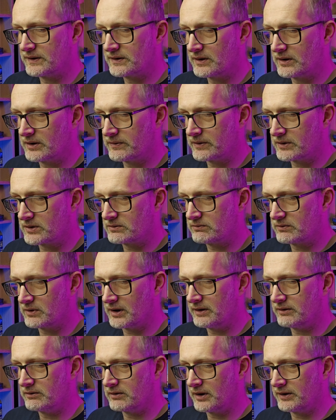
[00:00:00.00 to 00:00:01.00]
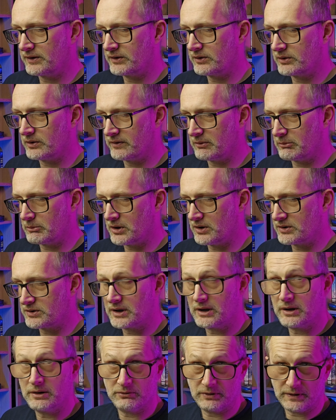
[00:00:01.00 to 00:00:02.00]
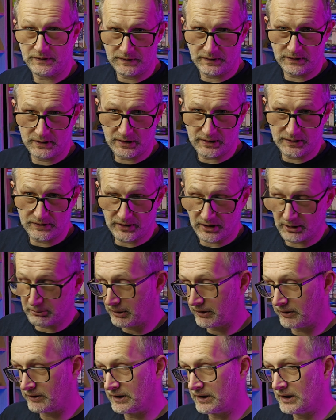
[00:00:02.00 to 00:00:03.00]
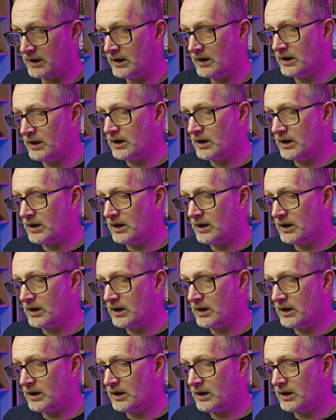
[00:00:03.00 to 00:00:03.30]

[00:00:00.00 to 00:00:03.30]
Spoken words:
science fiction writer to have emerged in recent years, apparently.